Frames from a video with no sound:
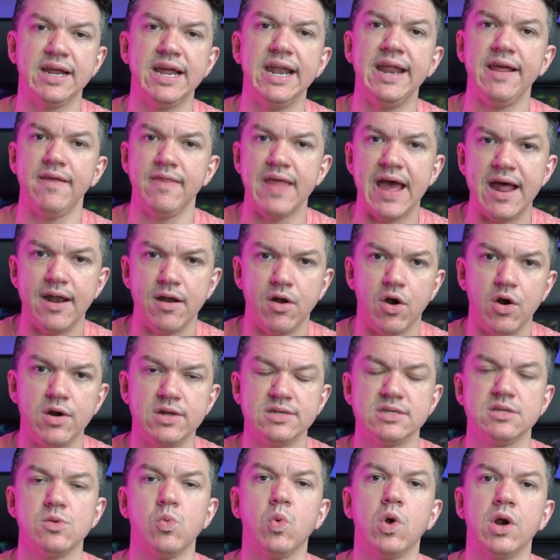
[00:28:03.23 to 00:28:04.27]
getting that
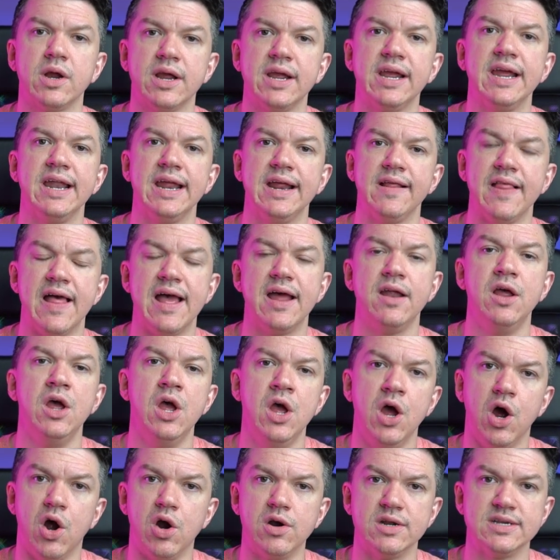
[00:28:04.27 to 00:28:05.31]
artist to work, getting that
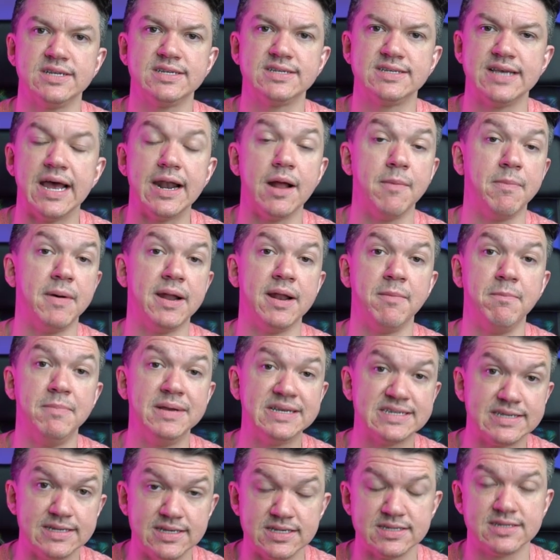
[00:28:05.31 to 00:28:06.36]
artist set up on a
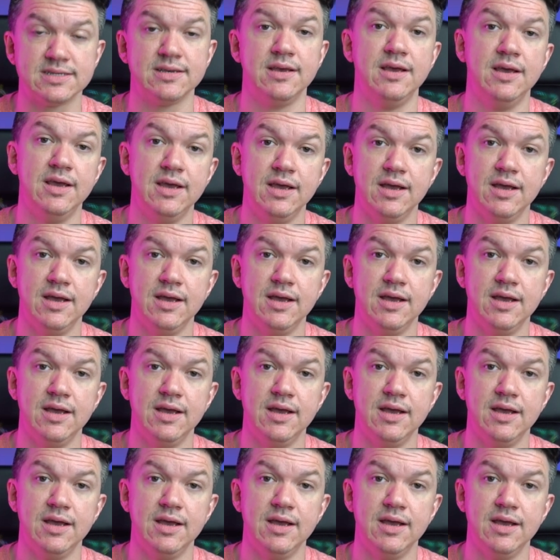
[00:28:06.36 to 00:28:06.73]
business